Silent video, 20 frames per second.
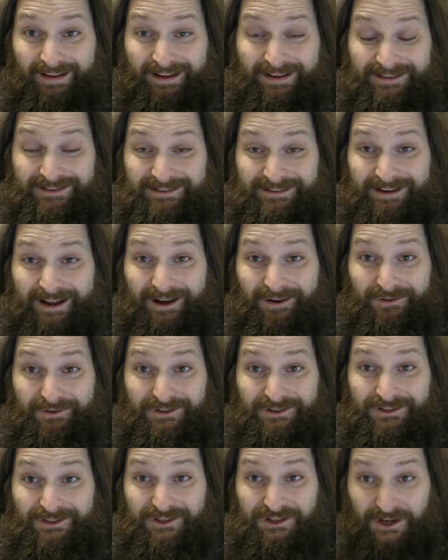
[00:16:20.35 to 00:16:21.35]
has now
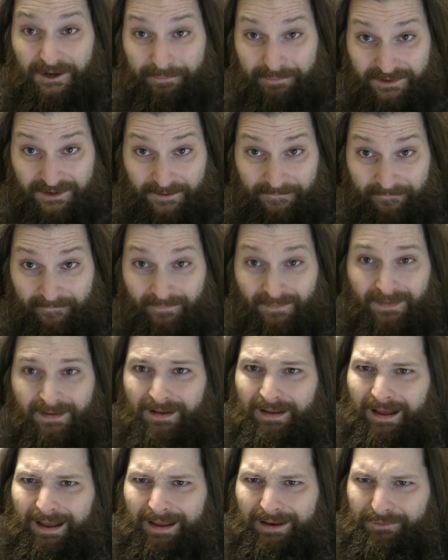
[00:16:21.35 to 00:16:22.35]
shipped,
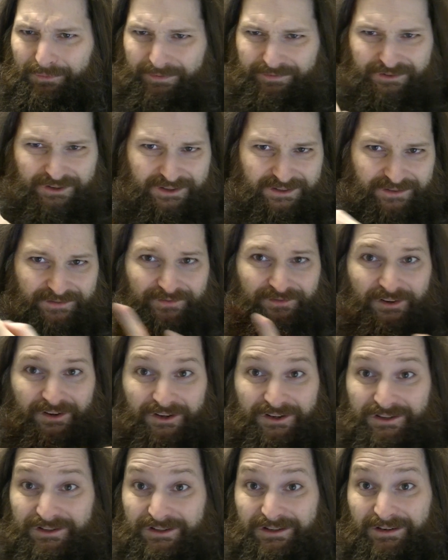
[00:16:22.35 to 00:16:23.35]
and we've just
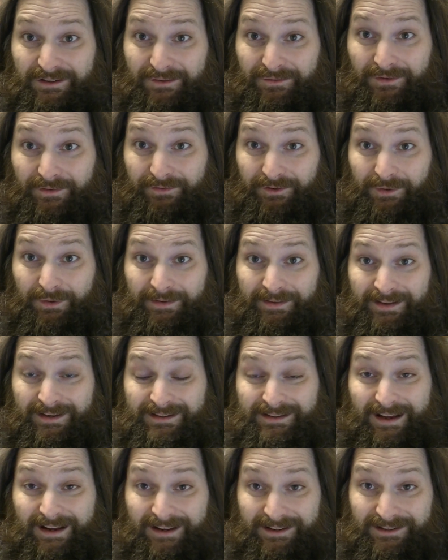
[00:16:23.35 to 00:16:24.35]
finished reviewing the
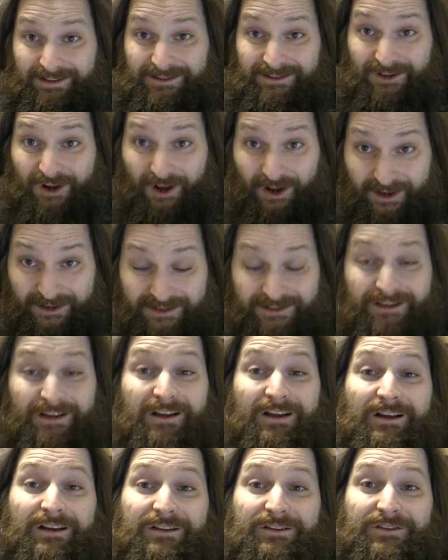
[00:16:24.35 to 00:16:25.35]
second sauce.
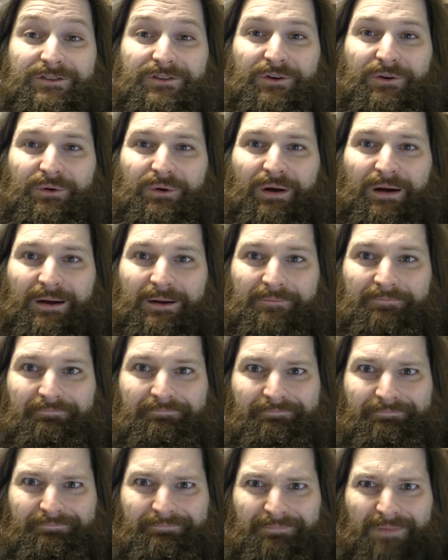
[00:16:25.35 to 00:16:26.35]
So um,
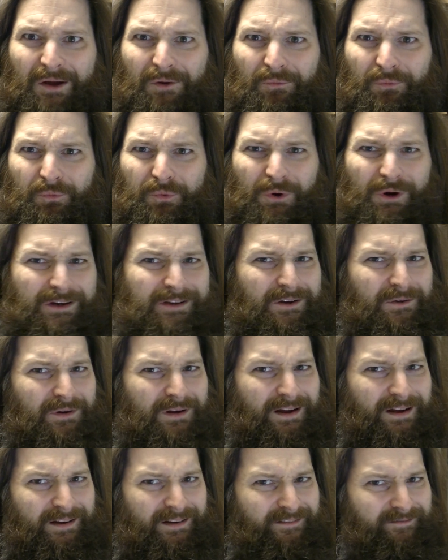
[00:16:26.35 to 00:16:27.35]
that worked out
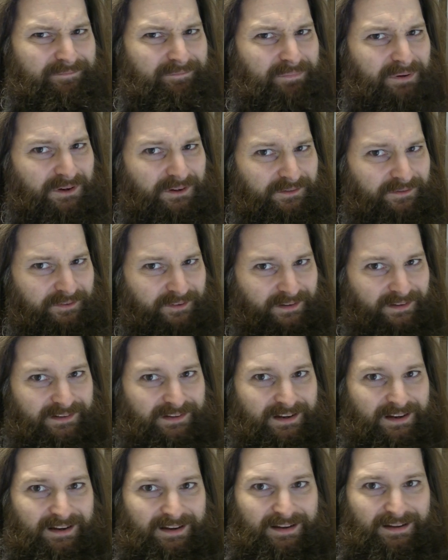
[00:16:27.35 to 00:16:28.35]
kind of perfect.
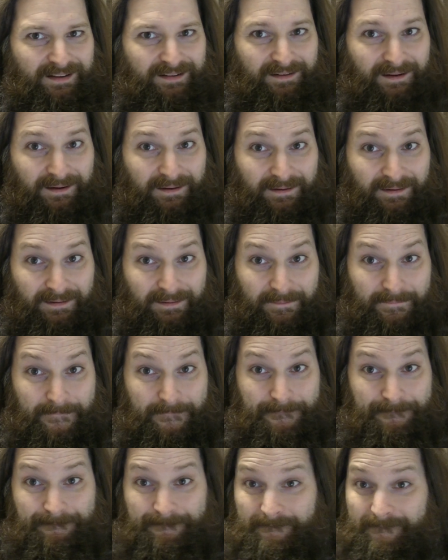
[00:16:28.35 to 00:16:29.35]
Um,
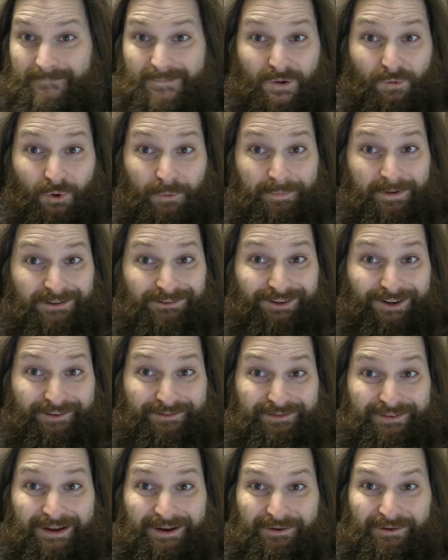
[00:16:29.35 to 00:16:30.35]
won't be a lot
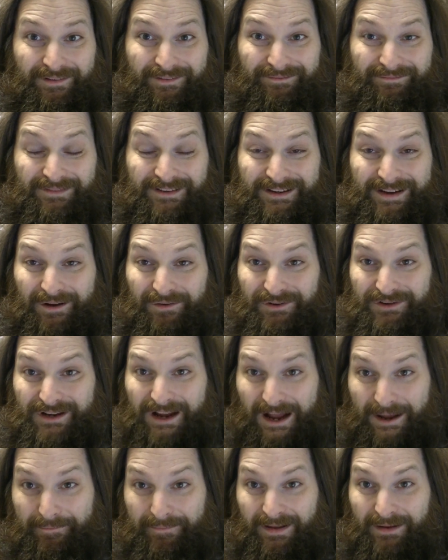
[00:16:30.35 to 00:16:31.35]
of down
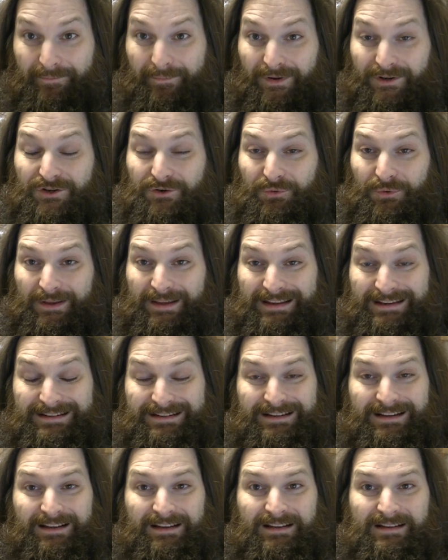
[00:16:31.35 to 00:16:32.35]
downtime in between